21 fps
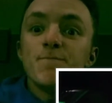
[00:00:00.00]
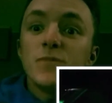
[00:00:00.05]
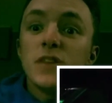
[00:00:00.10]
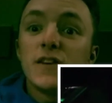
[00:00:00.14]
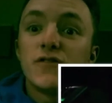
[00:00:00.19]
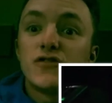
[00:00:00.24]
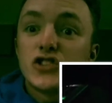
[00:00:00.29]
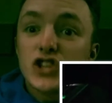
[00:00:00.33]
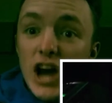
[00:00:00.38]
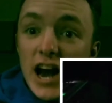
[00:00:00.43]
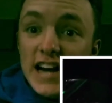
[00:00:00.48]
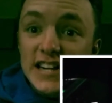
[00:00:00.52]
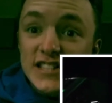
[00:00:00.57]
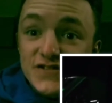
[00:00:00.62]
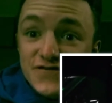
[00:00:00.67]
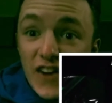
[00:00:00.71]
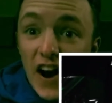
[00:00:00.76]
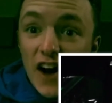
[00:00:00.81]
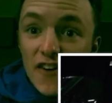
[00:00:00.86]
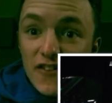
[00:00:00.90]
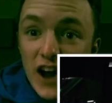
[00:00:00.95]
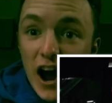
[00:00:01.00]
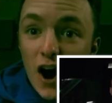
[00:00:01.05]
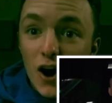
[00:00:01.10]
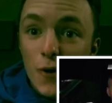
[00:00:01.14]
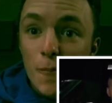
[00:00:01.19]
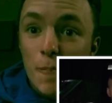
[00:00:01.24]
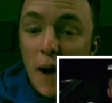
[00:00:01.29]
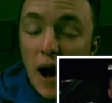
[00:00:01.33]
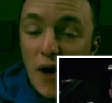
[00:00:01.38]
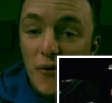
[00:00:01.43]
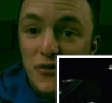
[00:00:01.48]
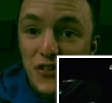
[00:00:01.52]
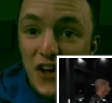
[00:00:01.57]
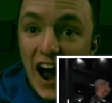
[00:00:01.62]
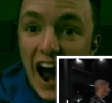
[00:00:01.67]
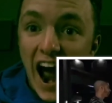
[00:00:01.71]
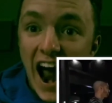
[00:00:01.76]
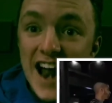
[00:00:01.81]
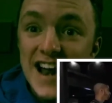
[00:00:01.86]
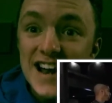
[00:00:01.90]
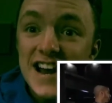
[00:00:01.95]
If Chase found out about
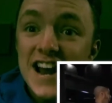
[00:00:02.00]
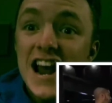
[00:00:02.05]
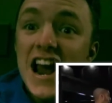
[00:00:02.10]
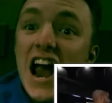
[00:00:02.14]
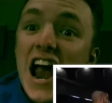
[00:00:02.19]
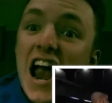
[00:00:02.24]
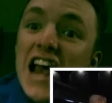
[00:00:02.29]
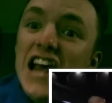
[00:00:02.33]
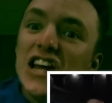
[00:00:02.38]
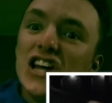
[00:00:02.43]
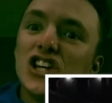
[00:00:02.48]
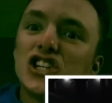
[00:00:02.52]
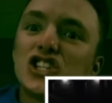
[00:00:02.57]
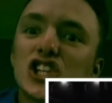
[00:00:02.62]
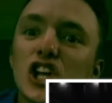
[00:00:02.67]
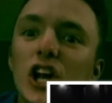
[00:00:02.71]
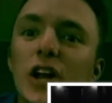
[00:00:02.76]
that, he